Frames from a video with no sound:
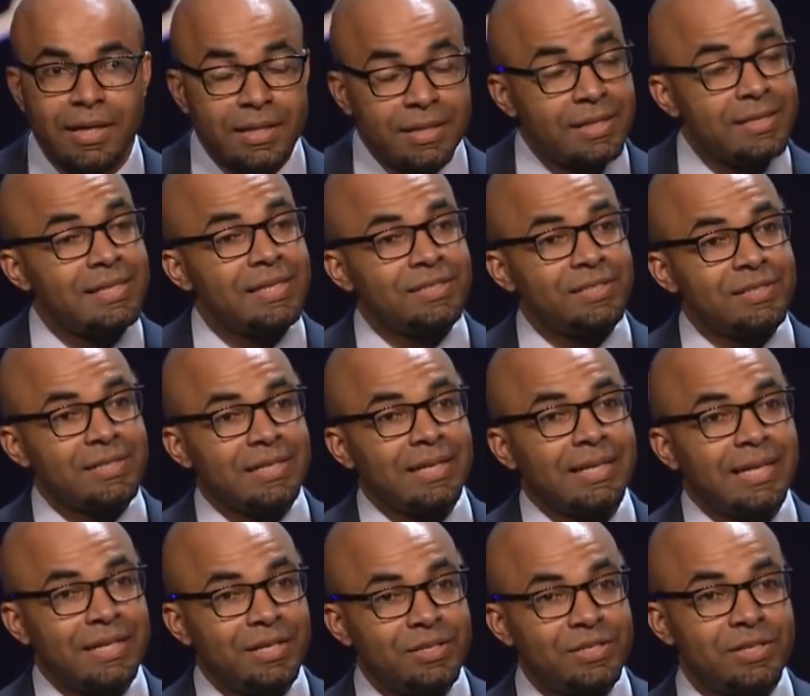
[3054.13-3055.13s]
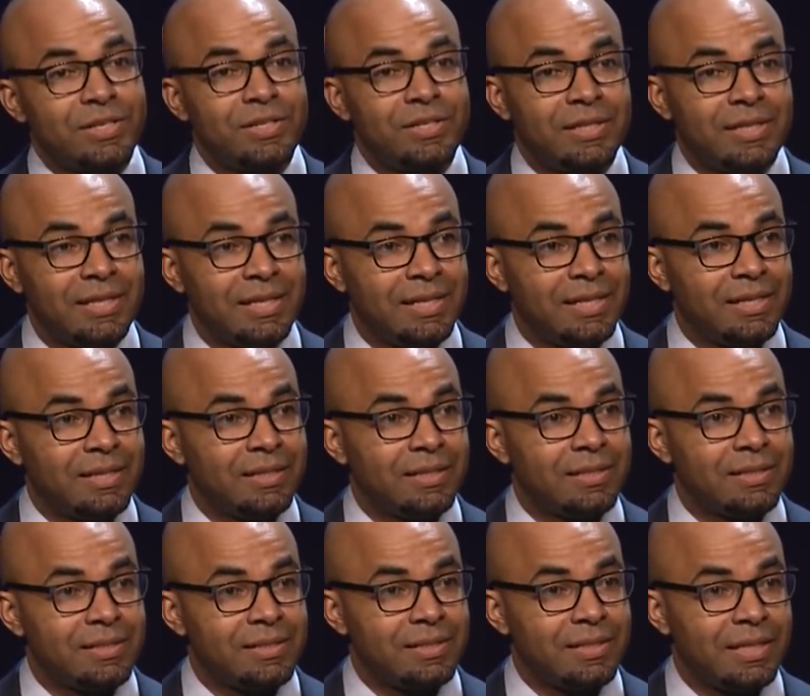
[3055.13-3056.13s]
The census can get you certain
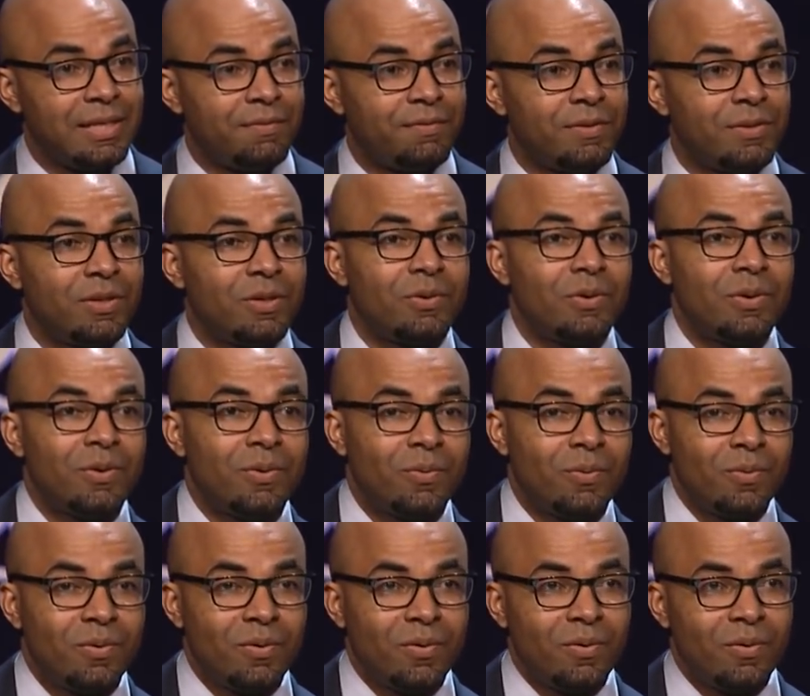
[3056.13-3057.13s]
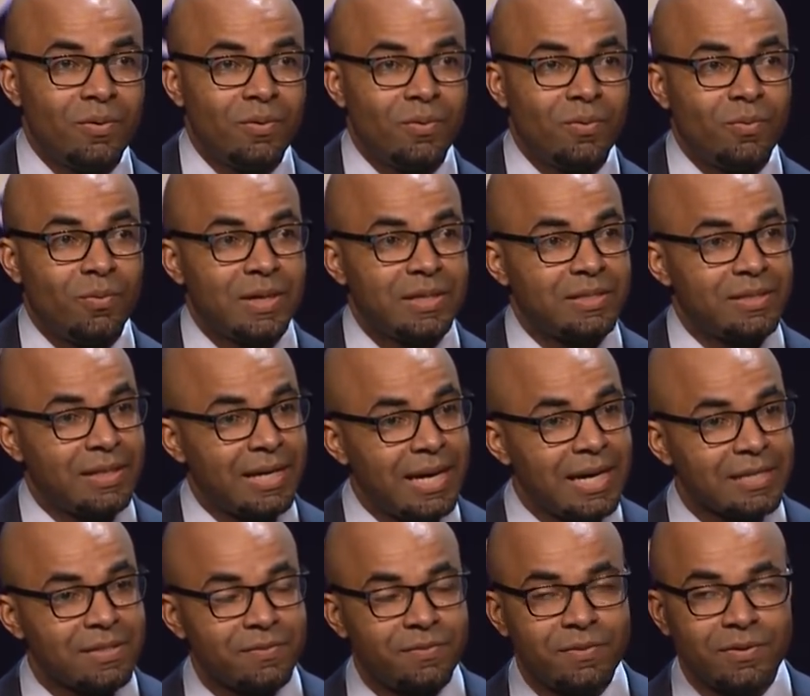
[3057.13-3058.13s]
things if you know what to
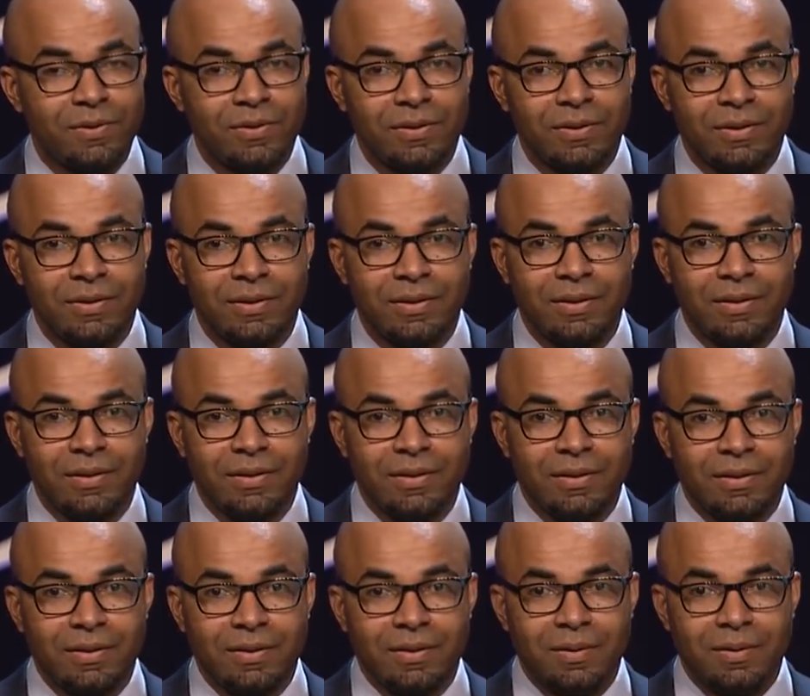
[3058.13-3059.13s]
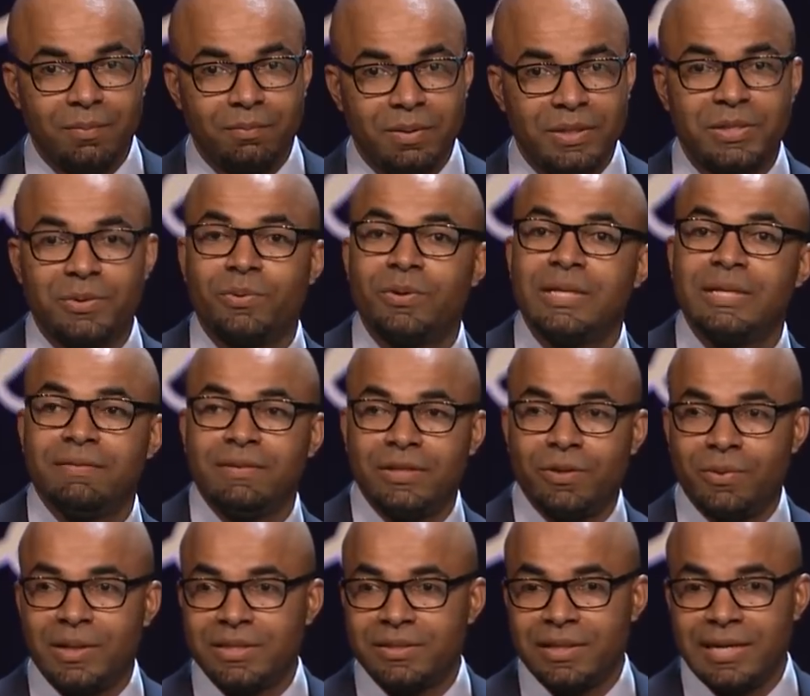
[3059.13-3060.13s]
ask for, but you won't even
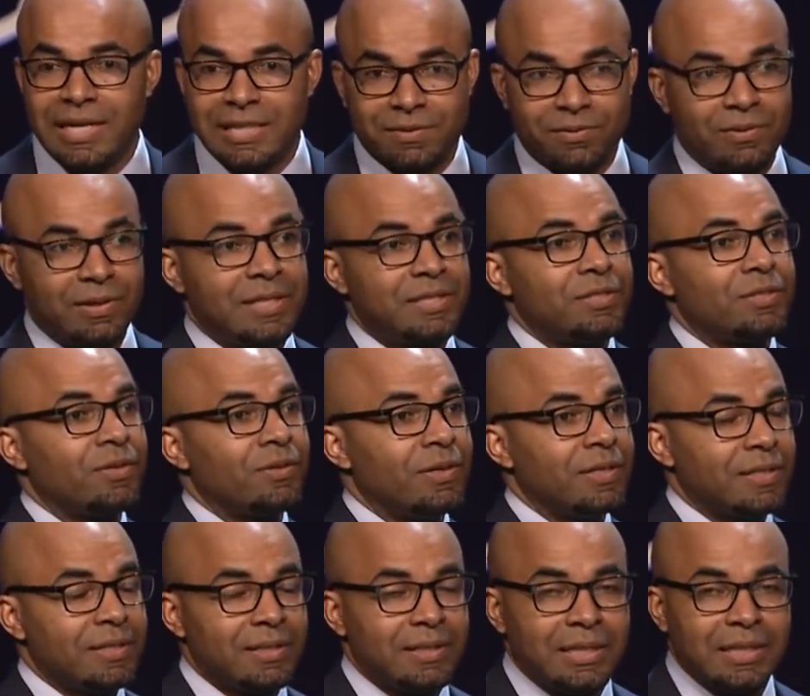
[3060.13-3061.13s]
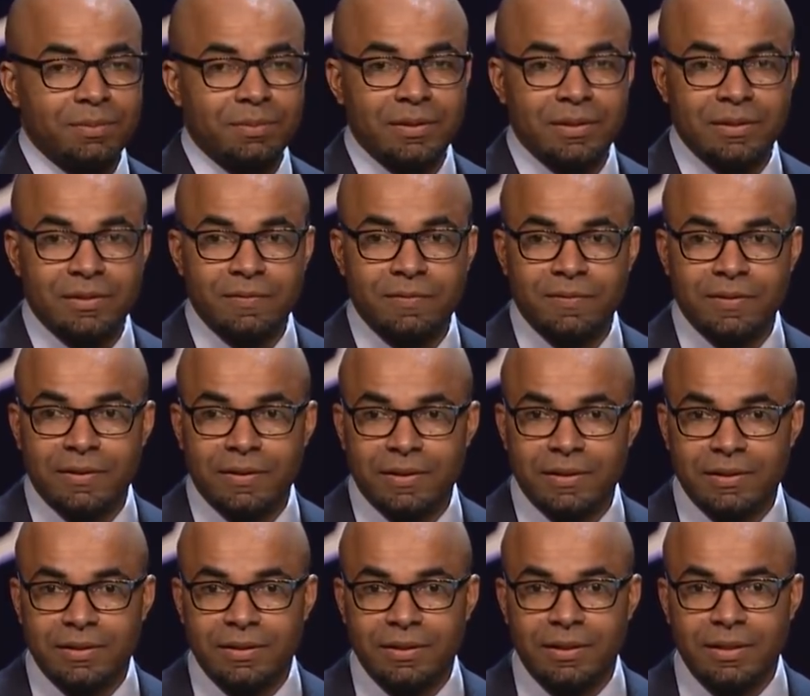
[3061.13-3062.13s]
know what to ask for unless you go into the neighborhoods
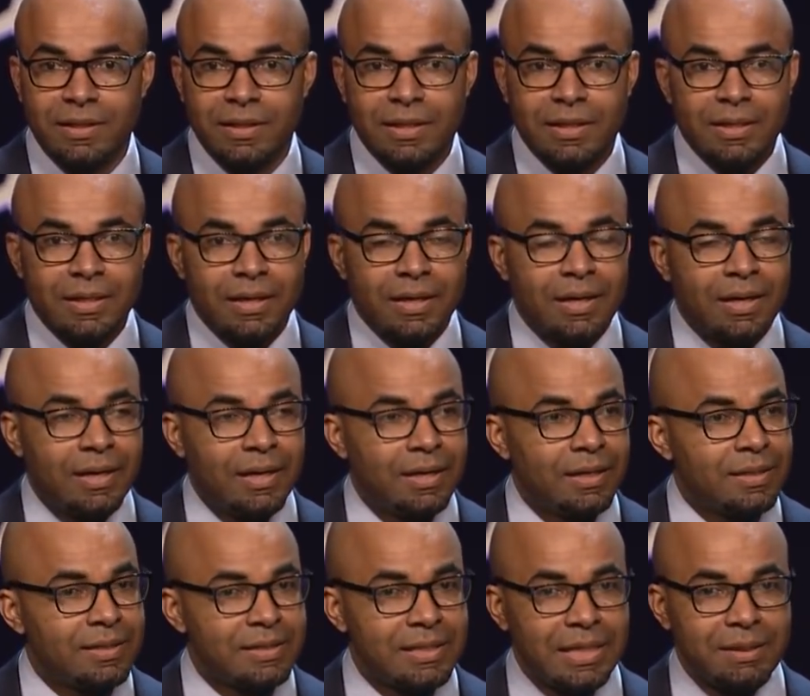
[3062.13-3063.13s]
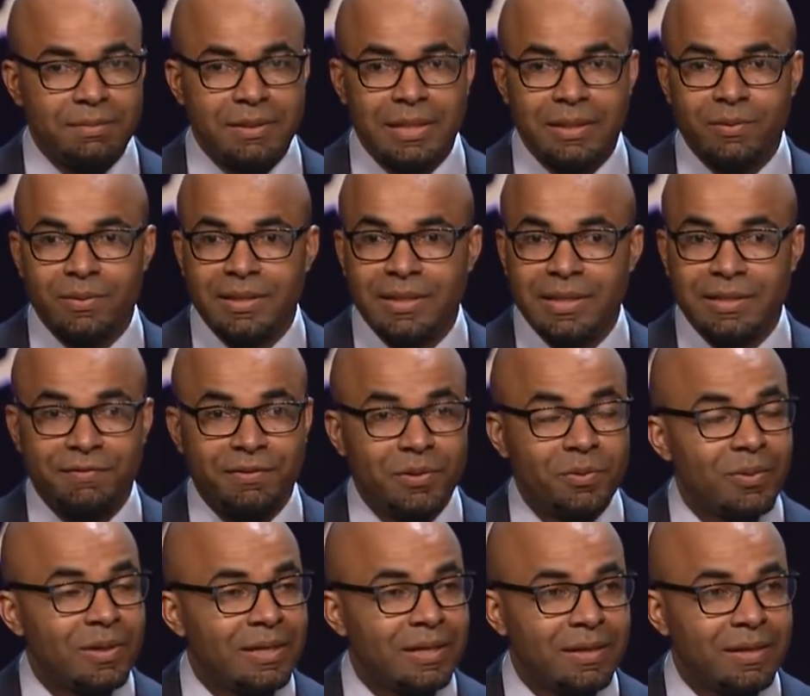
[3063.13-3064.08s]
first. Same thing with, if you want